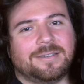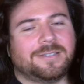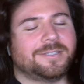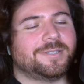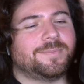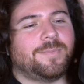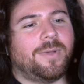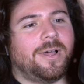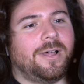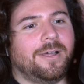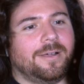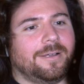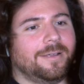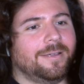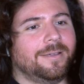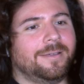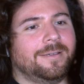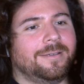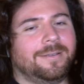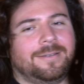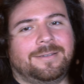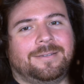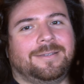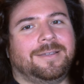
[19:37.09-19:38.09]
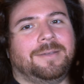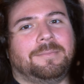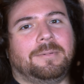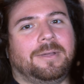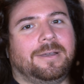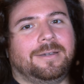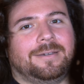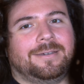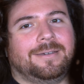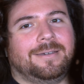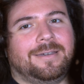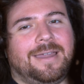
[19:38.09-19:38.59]
Smog. Come
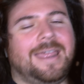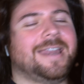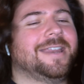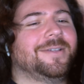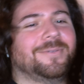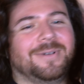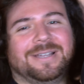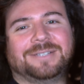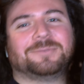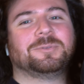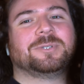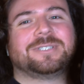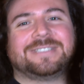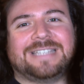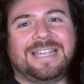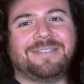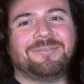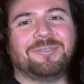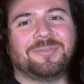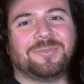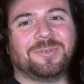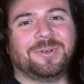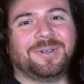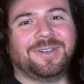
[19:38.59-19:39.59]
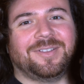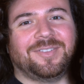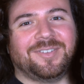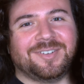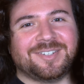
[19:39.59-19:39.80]
on. Anyways, we'll save it for another